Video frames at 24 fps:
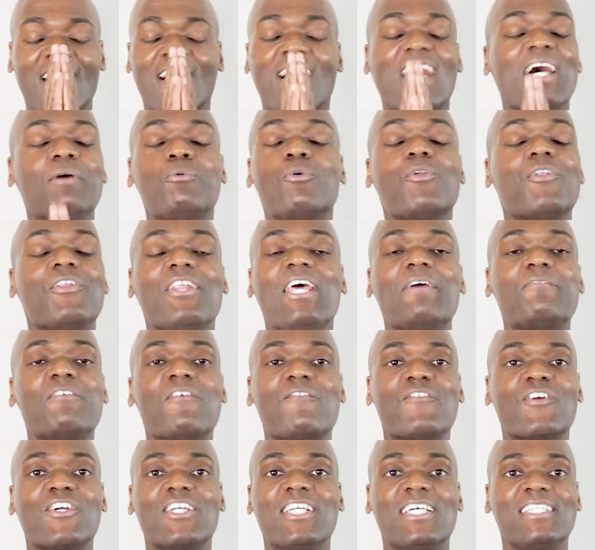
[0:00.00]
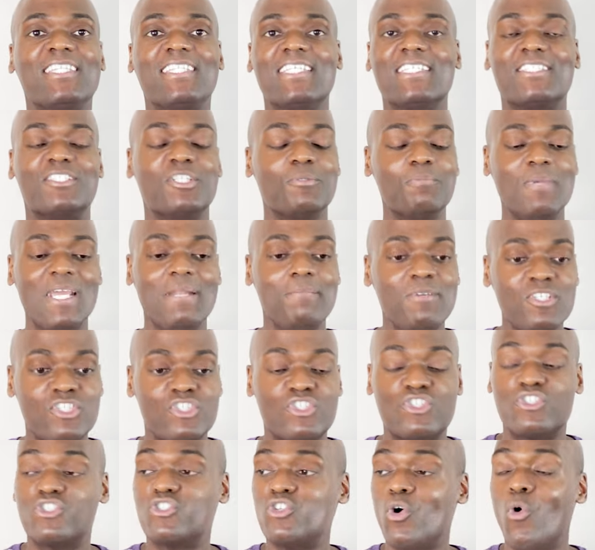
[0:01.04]
I will never forget this. It made me
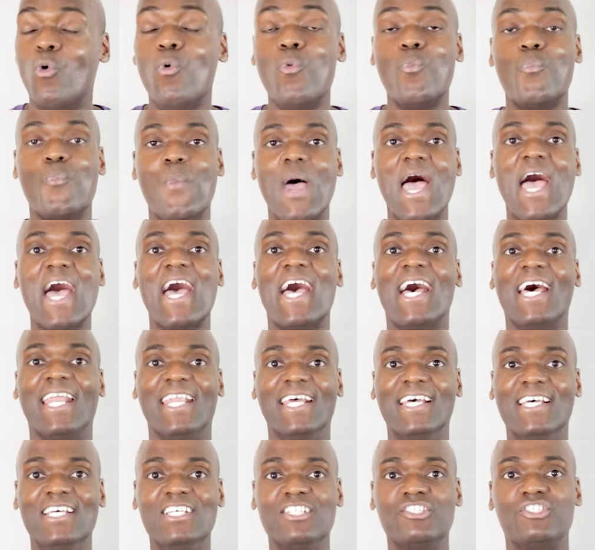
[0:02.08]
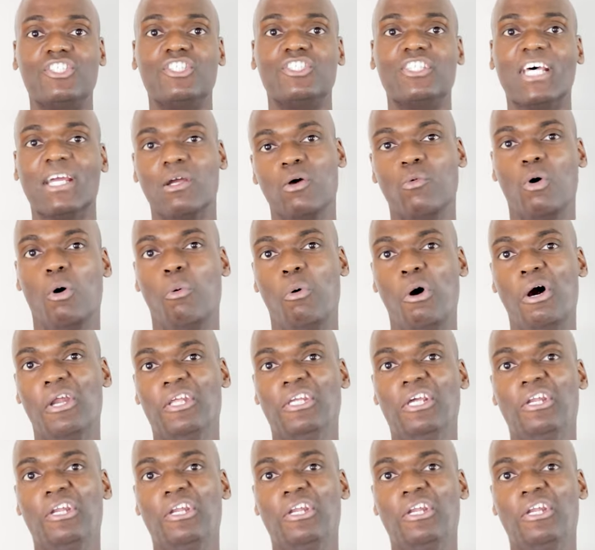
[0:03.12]
so mad. She's like, well, what do